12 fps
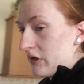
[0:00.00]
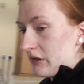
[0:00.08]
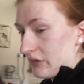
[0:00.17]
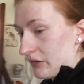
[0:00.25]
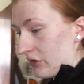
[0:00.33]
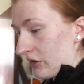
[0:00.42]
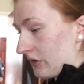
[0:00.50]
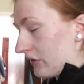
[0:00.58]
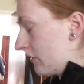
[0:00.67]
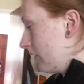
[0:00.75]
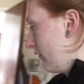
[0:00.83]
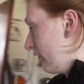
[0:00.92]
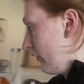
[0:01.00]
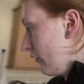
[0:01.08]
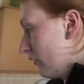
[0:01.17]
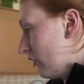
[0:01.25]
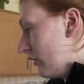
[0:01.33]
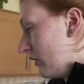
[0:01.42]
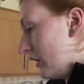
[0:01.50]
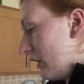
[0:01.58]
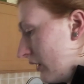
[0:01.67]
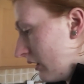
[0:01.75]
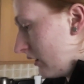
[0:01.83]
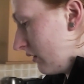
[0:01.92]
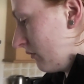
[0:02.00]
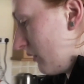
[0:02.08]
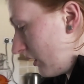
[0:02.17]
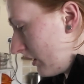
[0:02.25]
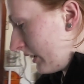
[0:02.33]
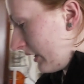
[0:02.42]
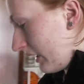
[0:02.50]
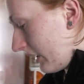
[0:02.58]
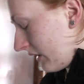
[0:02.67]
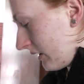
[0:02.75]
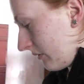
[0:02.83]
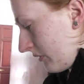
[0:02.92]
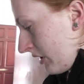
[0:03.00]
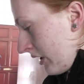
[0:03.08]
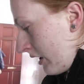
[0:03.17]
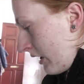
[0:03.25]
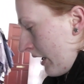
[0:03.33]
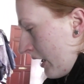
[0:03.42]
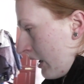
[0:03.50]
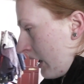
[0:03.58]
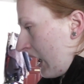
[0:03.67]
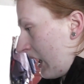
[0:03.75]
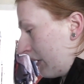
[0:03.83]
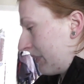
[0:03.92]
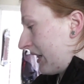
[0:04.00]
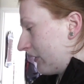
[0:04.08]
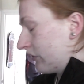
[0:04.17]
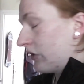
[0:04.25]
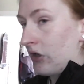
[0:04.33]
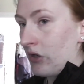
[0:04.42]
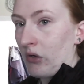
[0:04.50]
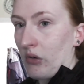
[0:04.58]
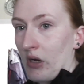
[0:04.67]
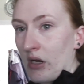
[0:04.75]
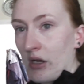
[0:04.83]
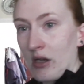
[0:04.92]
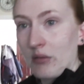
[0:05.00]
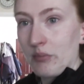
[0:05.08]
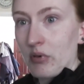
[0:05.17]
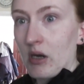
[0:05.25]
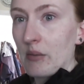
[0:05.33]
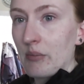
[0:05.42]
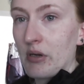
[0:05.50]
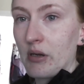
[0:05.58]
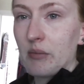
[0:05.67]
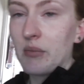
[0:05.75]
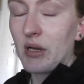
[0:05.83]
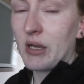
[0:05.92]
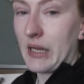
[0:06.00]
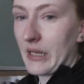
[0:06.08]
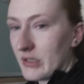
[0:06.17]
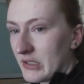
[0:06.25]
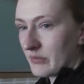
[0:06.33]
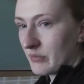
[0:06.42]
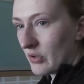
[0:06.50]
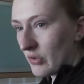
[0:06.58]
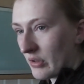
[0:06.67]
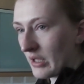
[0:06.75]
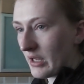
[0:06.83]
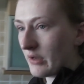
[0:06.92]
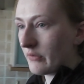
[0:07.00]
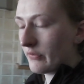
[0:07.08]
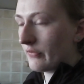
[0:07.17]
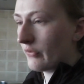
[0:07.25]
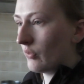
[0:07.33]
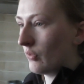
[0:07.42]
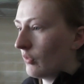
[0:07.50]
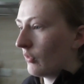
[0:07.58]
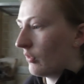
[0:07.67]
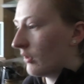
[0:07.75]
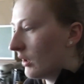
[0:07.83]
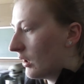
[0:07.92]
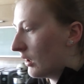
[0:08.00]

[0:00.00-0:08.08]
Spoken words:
it's just gone four. I am about to prep my smoothie for